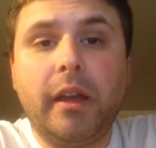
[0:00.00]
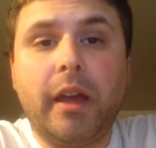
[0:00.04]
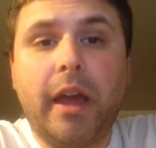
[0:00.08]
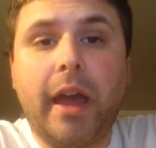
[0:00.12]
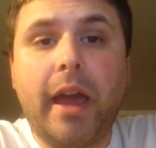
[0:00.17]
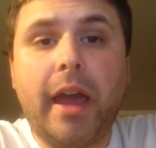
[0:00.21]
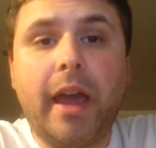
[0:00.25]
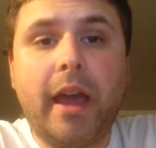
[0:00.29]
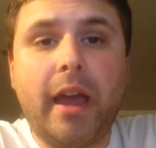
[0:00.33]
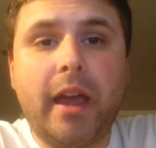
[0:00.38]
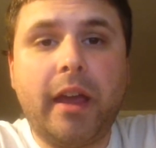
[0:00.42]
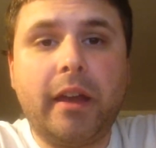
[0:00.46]

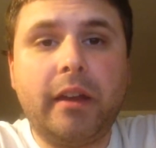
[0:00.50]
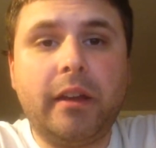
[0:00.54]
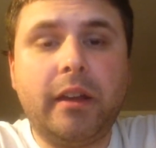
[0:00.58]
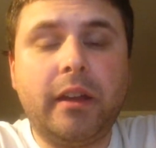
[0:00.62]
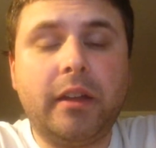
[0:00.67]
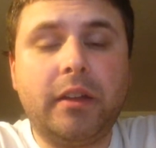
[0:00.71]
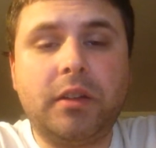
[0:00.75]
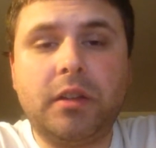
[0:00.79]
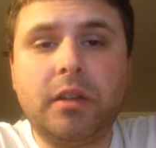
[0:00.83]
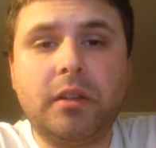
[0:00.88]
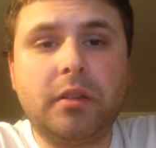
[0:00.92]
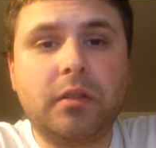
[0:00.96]
and
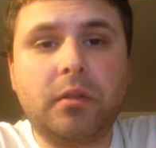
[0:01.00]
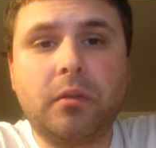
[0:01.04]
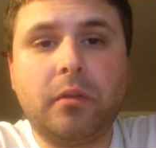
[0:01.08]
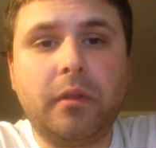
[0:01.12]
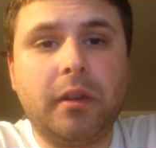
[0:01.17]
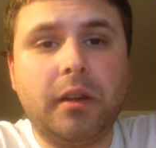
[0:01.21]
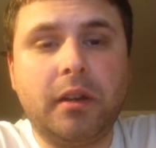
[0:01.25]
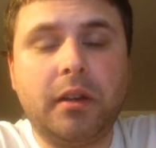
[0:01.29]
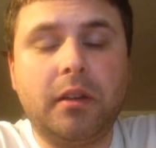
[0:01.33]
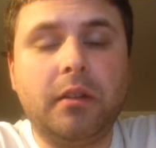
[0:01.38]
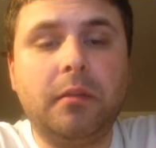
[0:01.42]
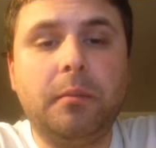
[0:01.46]
it's just
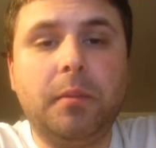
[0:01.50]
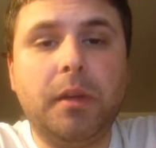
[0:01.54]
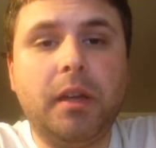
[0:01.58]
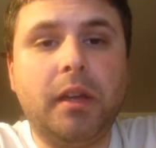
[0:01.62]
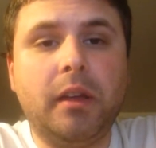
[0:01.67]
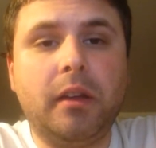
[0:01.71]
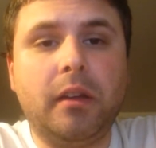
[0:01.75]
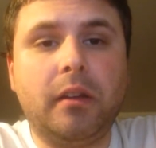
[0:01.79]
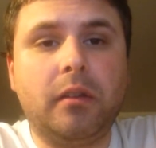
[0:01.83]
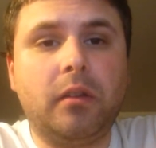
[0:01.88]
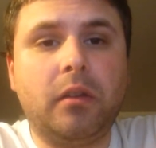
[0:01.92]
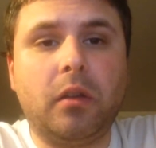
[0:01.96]
going to
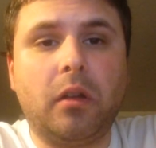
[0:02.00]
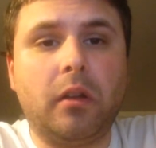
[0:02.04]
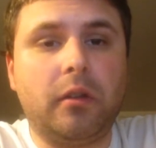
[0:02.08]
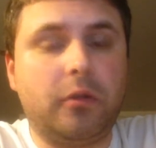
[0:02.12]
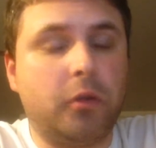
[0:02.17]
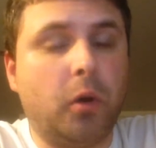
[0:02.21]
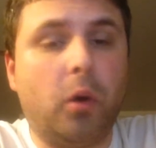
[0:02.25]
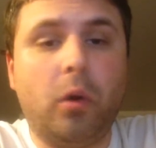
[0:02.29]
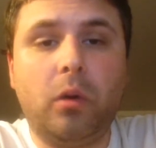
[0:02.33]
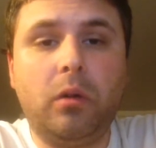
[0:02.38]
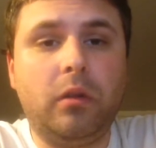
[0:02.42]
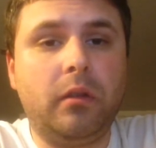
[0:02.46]
be a, t- a
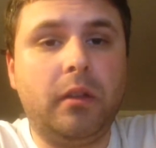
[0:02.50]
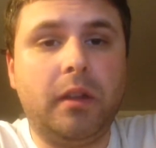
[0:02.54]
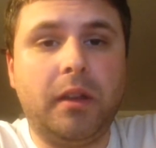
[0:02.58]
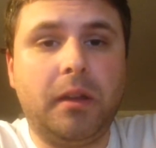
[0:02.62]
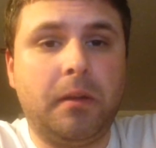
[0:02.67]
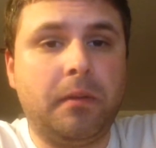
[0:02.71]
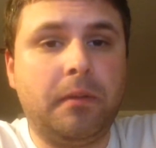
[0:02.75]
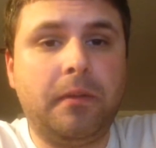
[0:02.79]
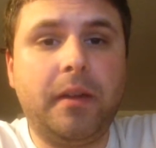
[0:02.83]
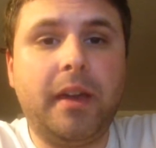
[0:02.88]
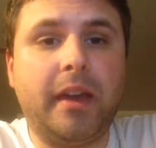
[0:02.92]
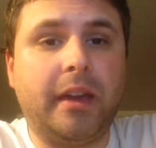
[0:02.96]
totally
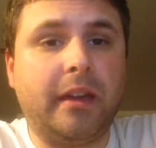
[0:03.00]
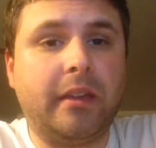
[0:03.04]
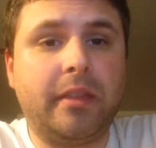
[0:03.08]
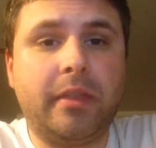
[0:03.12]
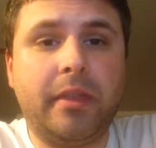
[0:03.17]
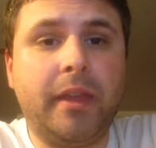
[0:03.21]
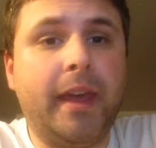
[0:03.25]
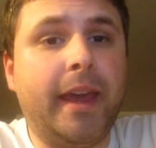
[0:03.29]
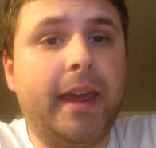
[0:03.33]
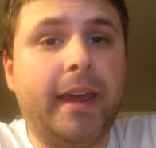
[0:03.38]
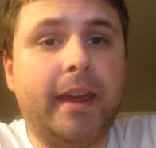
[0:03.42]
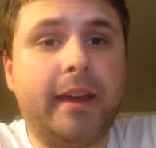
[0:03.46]
fake
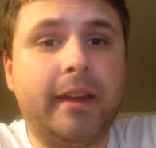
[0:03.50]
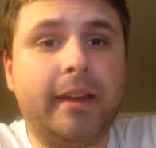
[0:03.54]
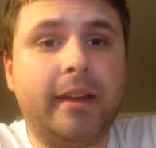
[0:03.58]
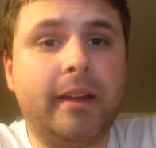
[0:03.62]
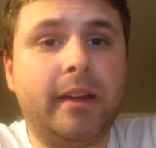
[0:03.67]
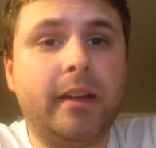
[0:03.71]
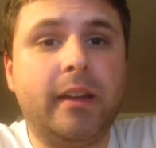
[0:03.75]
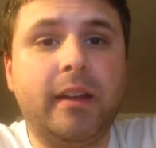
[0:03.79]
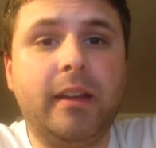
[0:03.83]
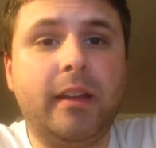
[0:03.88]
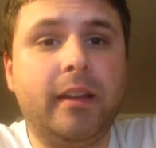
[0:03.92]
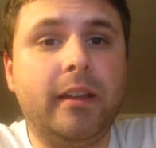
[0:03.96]
thing.
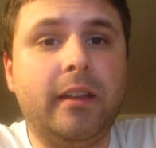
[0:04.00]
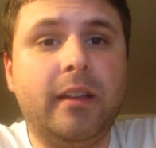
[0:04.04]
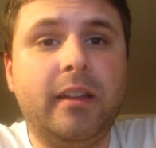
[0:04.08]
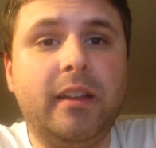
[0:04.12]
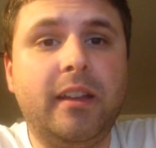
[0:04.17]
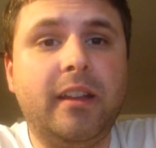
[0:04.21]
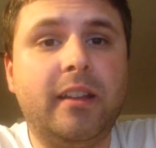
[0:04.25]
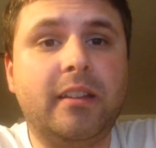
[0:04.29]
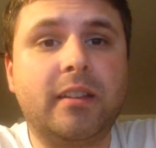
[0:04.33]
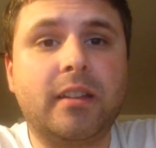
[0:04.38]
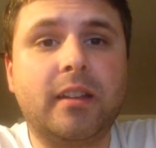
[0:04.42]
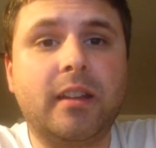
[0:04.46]
It,
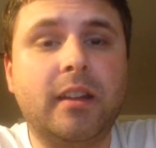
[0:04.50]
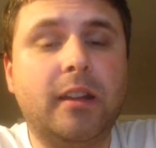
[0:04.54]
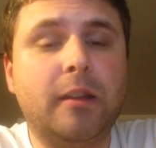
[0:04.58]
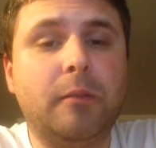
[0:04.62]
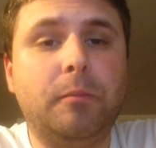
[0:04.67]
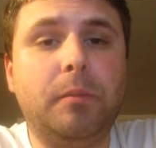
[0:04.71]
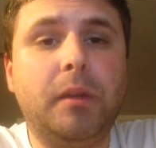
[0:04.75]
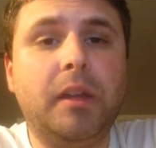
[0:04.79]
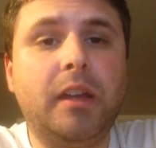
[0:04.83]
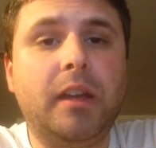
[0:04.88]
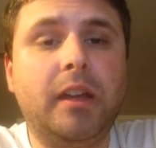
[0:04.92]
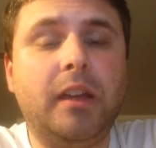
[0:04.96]
it's going to
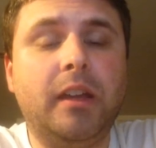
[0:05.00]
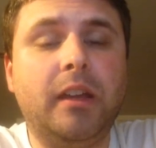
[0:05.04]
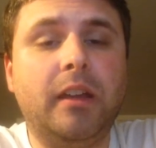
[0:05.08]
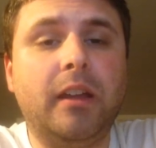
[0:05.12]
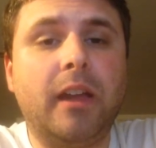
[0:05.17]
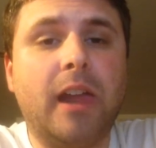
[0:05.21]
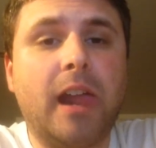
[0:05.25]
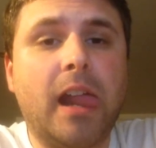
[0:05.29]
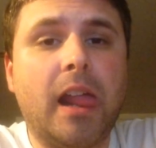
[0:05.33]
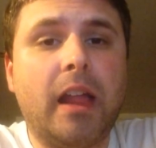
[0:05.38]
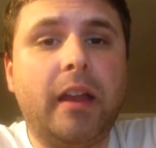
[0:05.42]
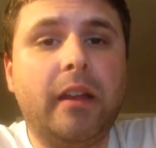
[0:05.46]
be
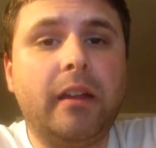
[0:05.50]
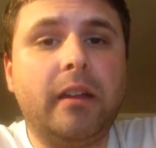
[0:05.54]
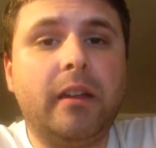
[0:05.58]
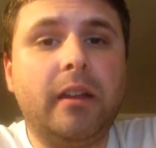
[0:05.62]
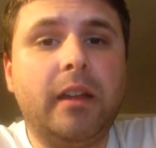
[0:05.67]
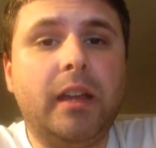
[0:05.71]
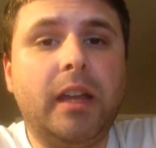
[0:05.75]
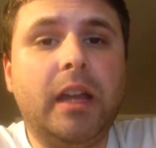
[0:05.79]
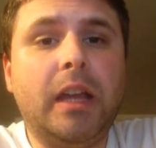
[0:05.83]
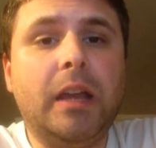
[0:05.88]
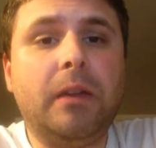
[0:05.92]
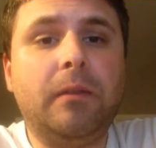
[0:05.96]

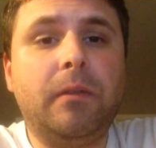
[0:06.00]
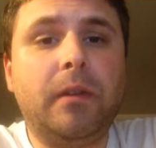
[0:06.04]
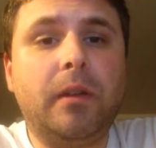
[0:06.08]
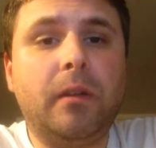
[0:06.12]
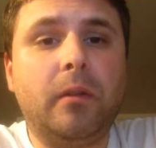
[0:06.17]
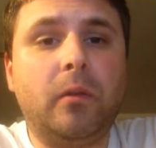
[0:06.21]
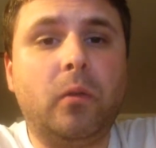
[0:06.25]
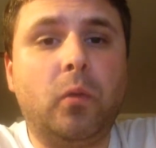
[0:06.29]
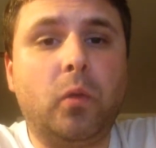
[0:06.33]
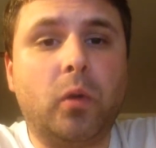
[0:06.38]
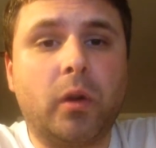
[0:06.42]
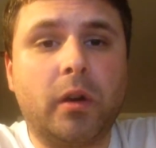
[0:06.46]

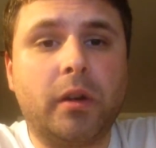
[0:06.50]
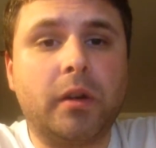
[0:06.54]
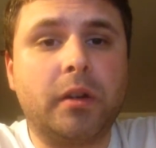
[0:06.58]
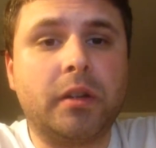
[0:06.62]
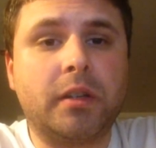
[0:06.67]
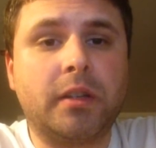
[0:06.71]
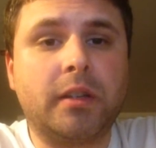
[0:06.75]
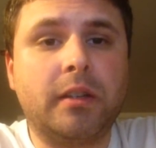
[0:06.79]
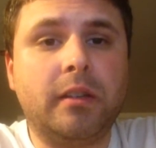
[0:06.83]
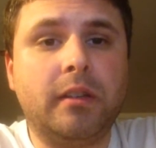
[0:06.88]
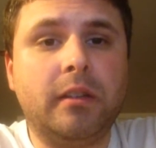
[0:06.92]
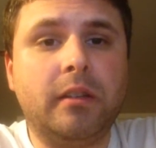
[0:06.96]
even
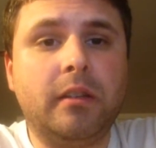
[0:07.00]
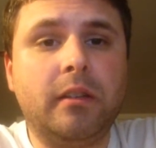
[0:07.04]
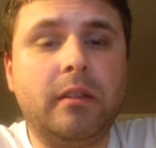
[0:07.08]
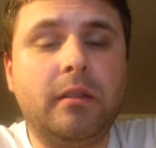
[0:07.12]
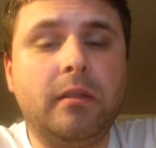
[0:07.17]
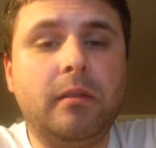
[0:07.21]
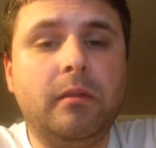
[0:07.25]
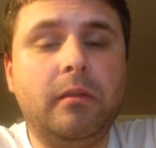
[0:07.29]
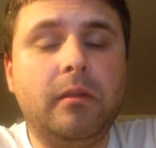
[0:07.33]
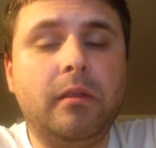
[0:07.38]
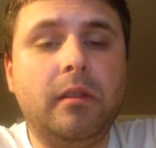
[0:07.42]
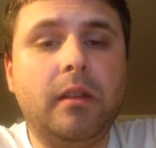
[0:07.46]
worse
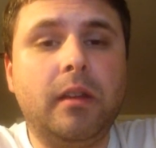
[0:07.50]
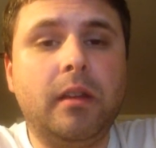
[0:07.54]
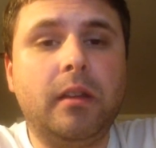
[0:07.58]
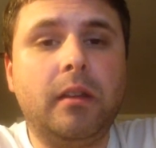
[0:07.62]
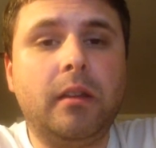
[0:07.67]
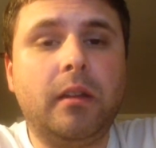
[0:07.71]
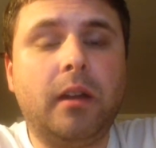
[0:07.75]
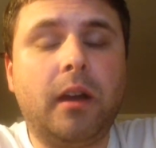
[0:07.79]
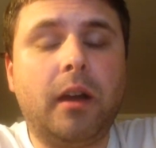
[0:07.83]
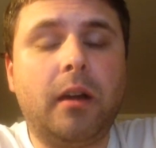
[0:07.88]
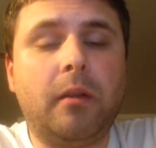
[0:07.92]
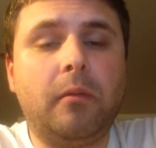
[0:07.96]

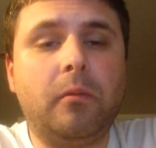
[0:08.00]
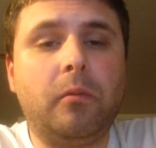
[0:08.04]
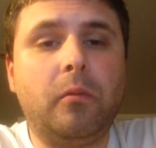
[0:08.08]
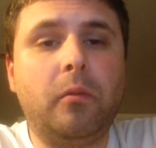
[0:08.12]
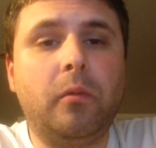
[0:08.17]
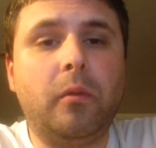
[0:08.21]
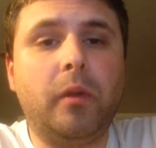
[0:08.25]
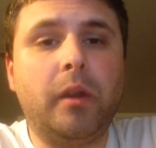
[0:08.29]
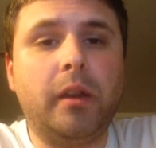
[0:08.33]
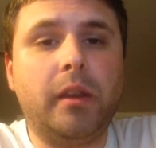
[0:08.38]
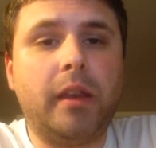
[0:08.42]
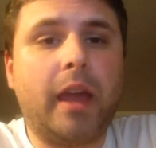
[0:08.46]
uh,
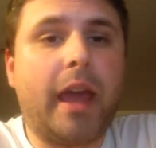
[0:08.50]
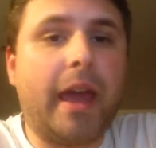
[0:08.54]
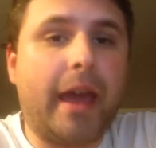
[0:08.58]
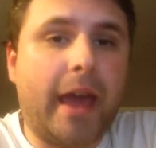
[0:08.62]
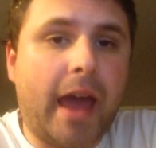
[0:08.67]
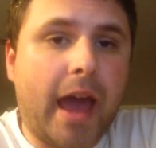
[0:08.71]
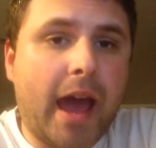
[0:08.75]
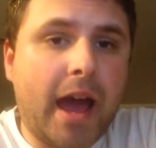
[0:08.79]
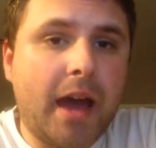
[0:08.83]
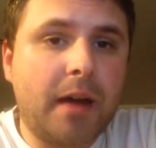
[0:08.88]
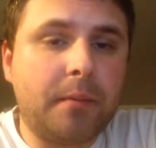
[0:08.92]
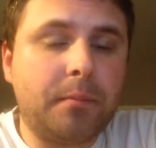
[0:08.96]
when that
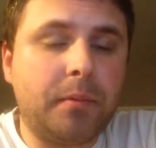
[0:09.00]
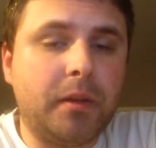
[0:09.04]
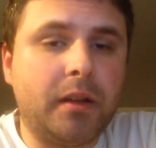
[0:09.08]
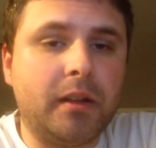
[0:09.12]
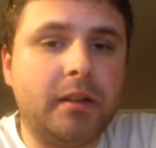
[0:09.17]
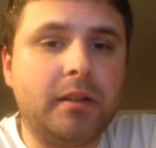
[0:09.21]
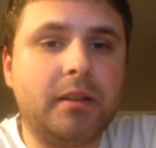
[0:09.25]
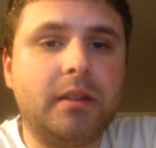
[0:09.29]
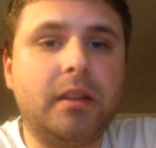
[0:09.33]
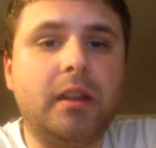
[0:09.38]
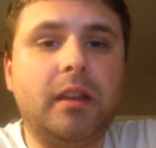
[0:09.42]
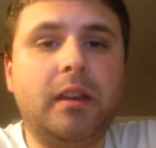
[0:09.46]

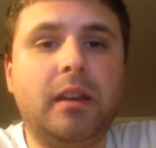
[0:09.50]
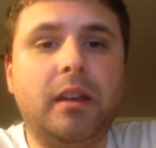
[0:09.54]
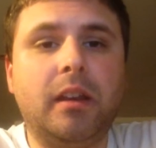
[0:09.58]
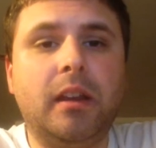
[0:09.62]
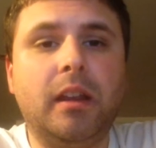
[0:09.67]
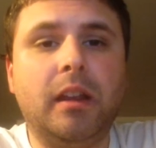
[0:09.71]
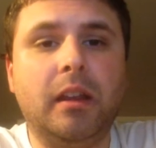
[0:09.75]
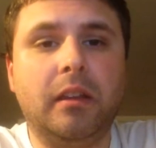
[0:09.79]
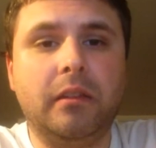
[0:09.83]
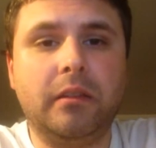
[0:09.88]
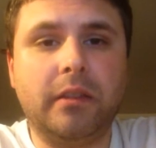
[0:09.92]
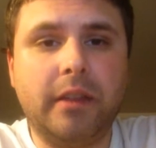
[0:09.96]
happens than it
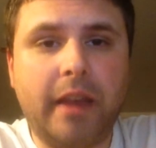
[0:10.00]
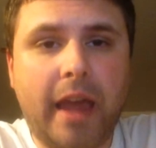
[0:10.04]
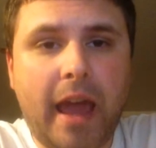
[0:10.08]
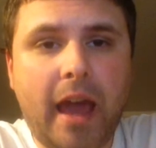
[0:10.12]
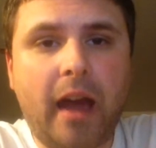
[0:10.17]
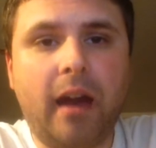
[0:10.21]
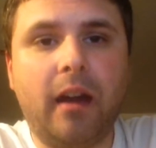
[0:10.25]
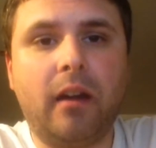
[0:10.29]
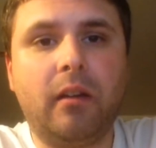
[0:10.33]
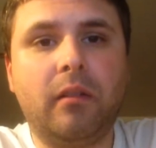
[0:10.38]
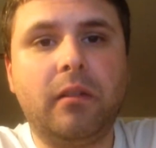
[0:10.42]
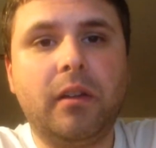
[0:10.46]
is
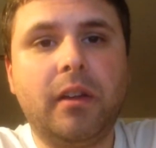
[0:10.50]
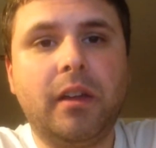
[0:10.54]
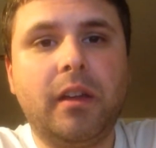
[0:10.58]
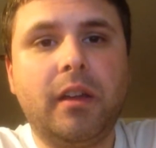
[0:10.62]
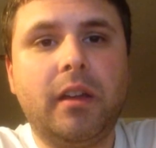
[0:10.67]
now.